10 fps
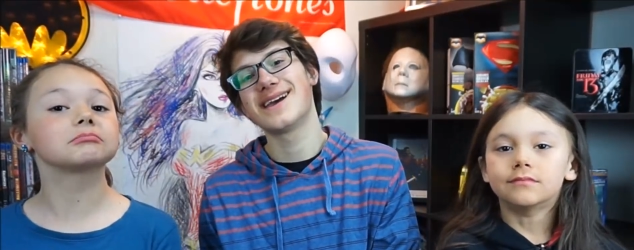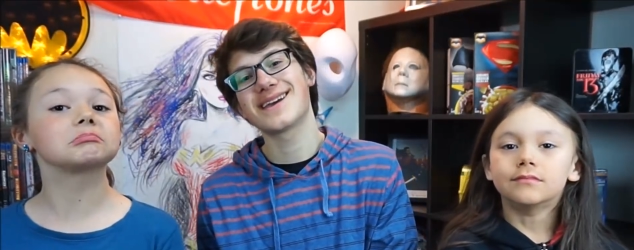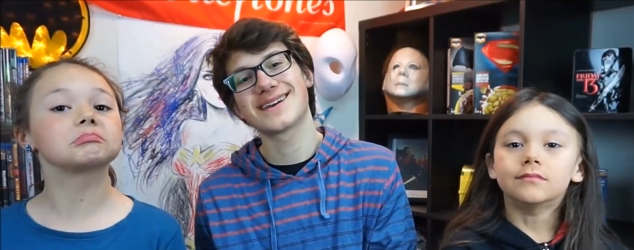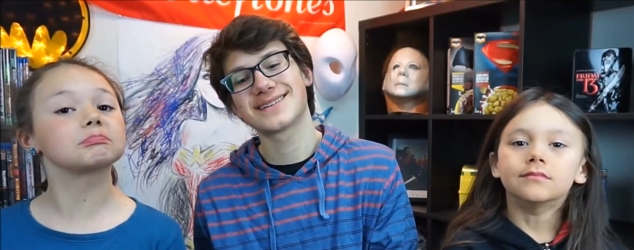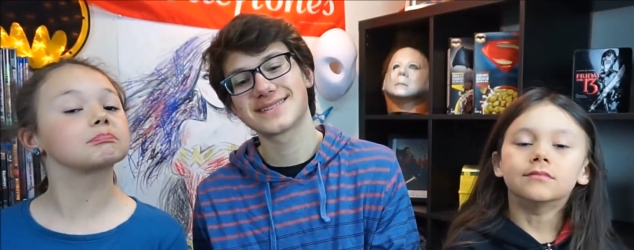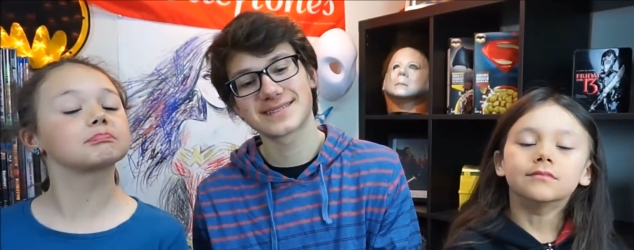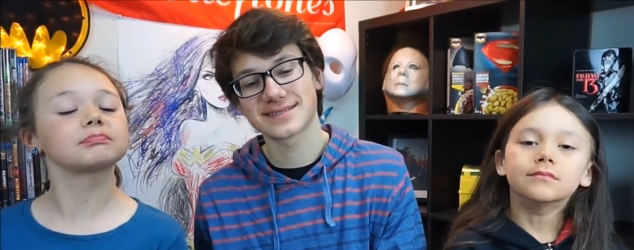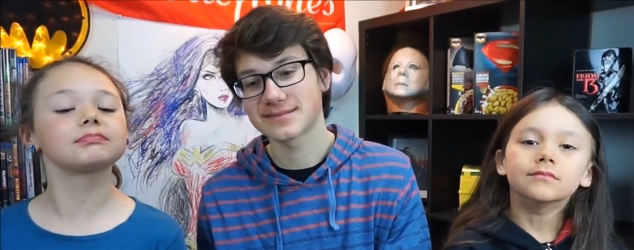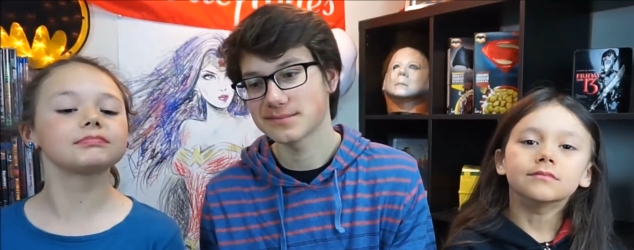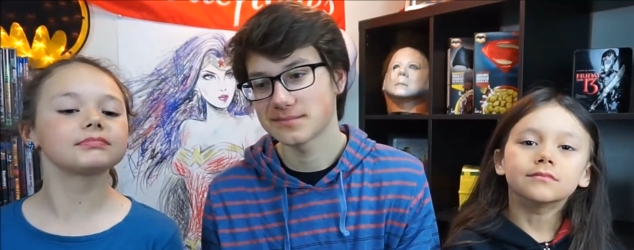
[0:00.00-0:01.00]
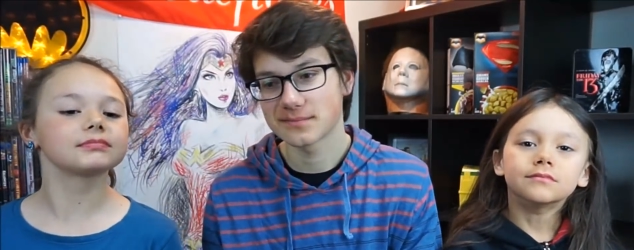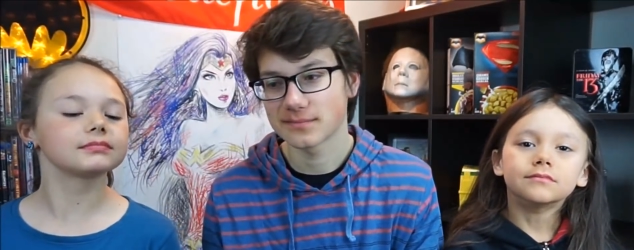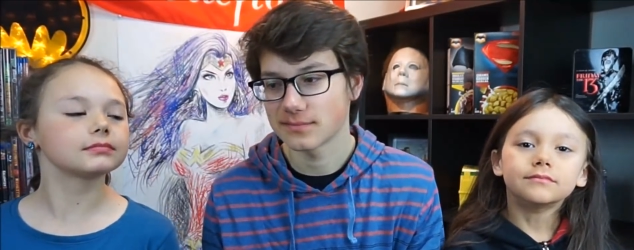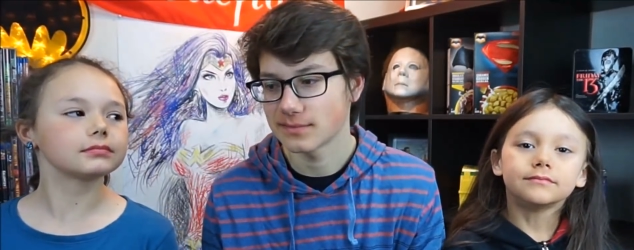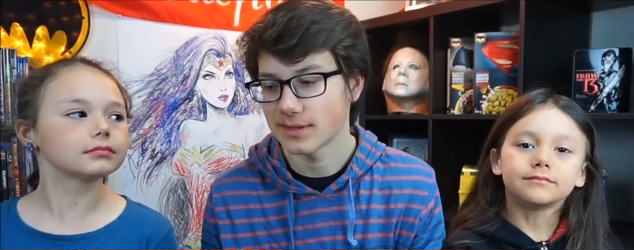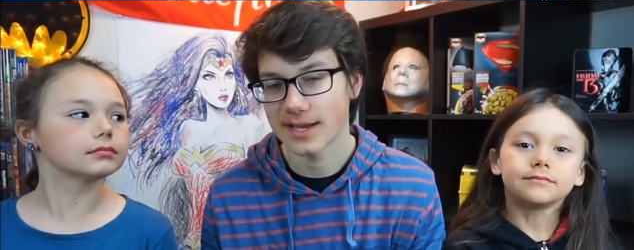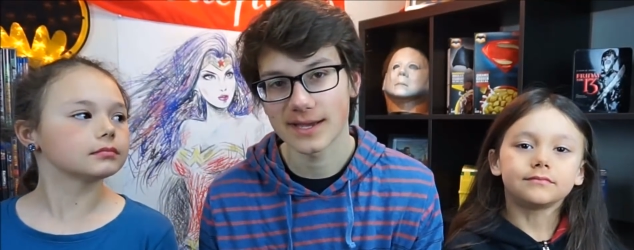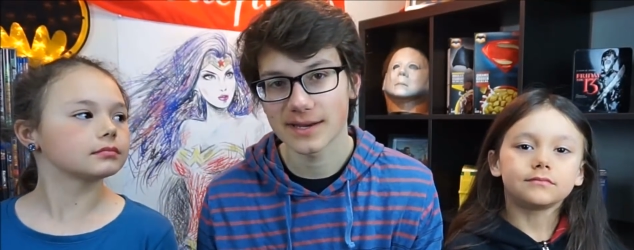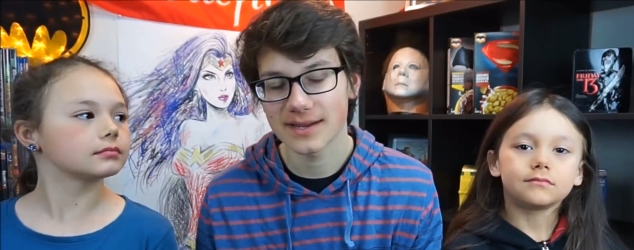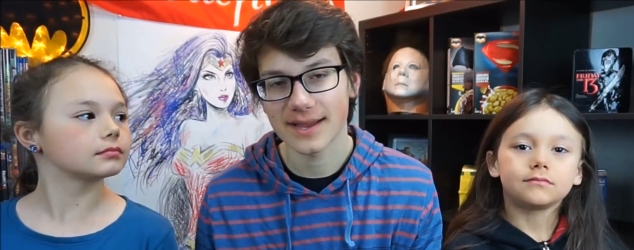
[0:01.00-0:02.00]
Speaker 1: And
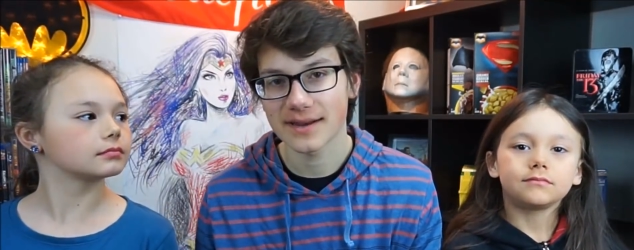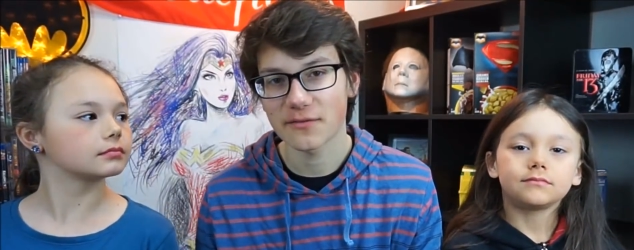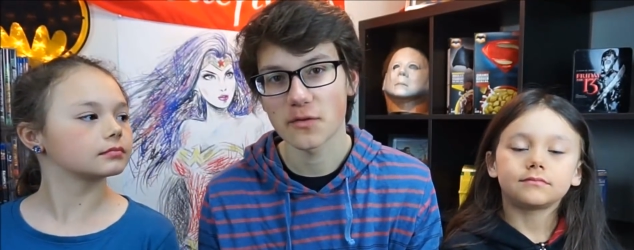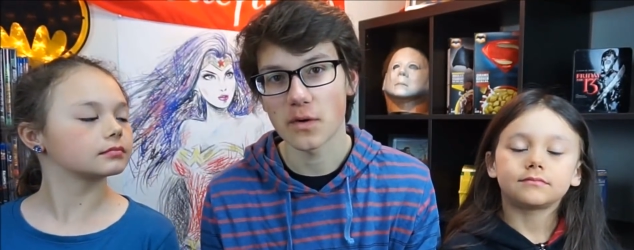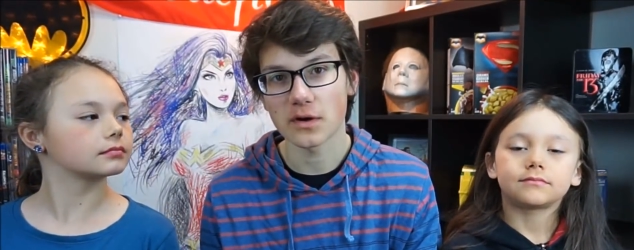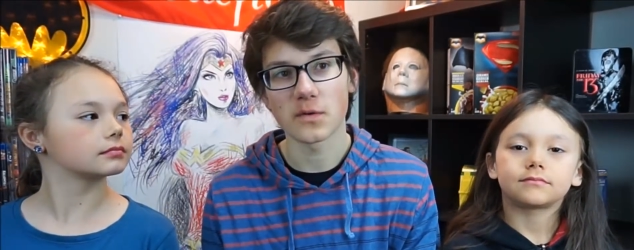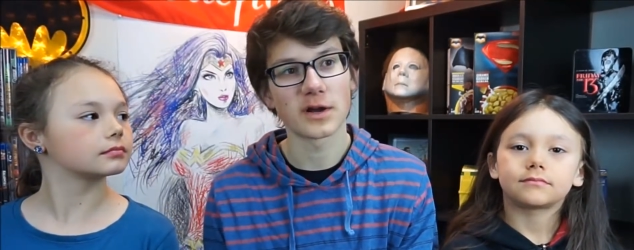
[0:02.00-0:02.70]
and and if you want to